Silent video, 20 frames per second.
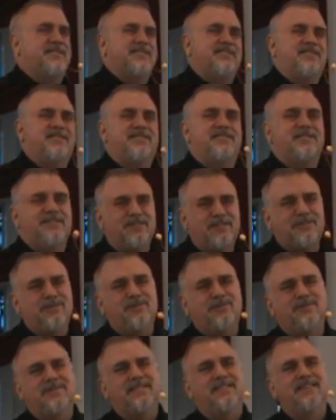us to
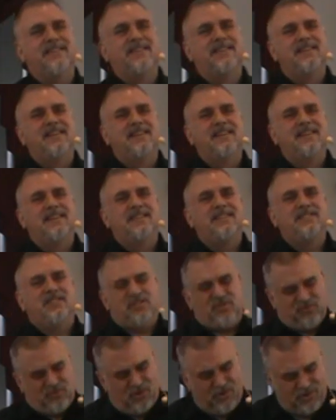do,
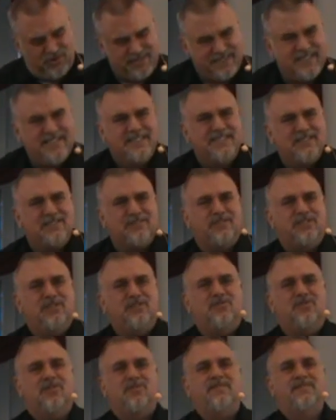to draw near to
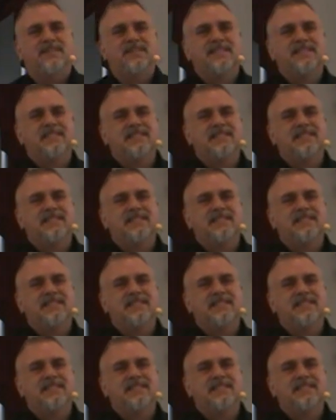Him.